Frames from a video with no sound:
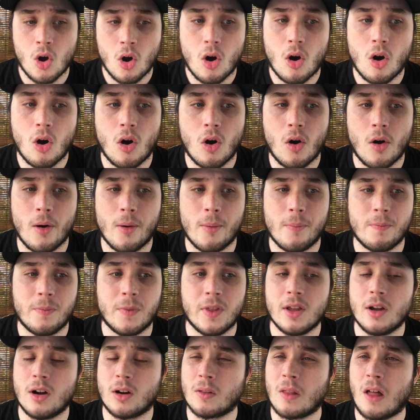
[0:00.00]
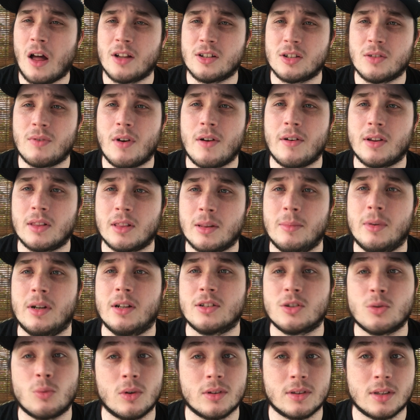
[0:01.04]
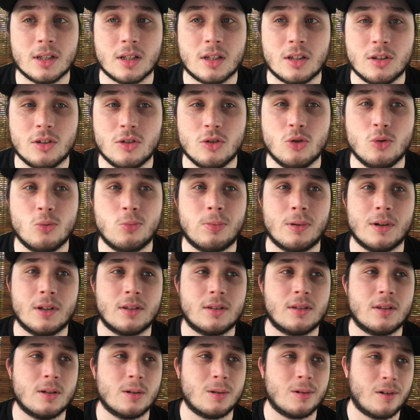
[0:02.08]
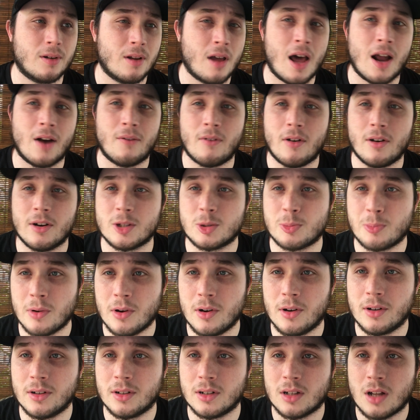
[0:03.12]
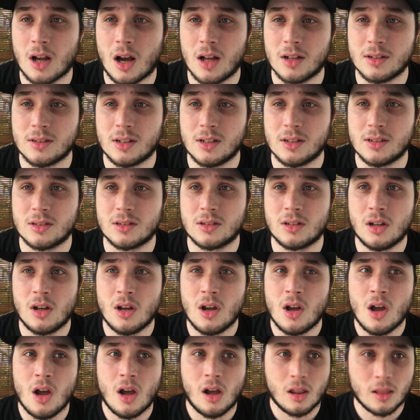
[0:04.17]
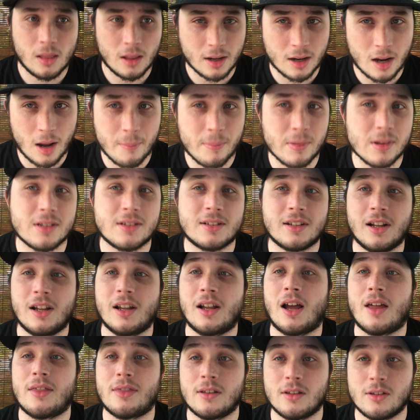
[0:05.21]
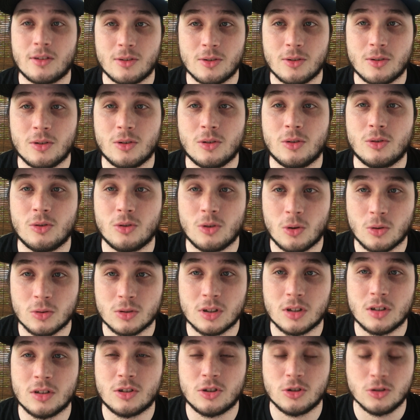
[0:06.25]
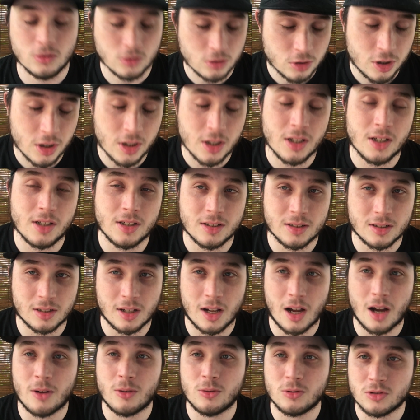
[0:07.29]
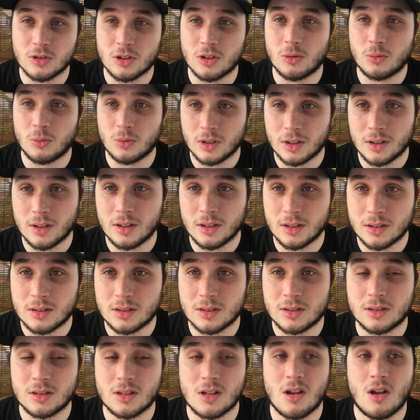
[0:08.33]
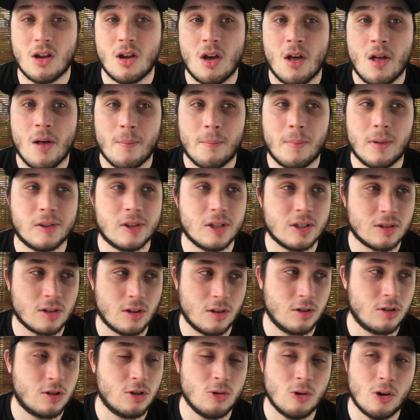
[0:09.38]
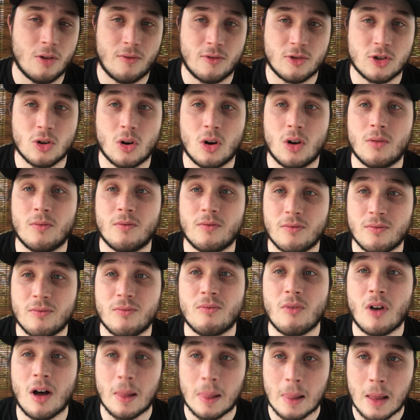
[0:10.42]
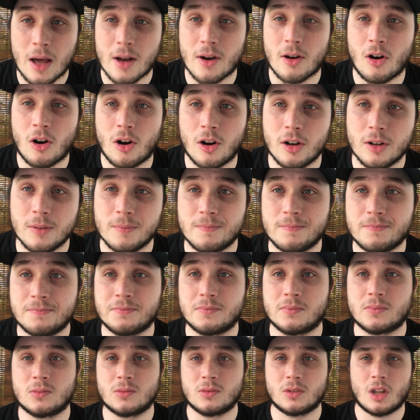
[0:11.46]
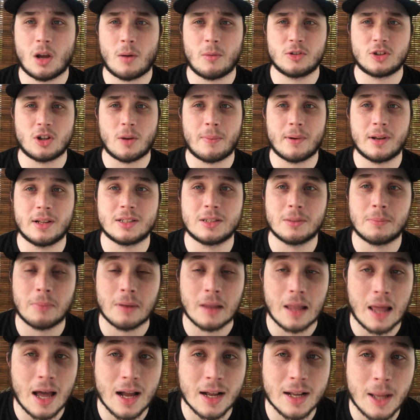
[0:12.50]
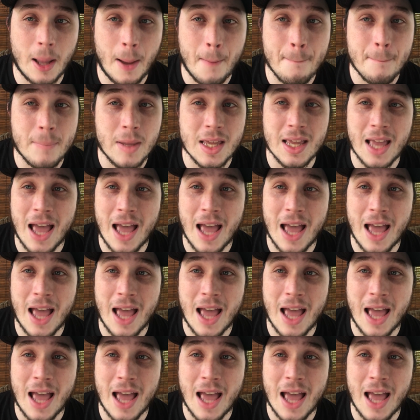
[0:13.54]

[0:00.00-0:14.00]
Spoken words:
The Young Lions are very limited to what they can do, but they had a very spirited contest. Like I've been saying, I think Yota Tsuji is the guy who's going to win this, but these other two have shown a lot of heart. Now we're jumping into Block B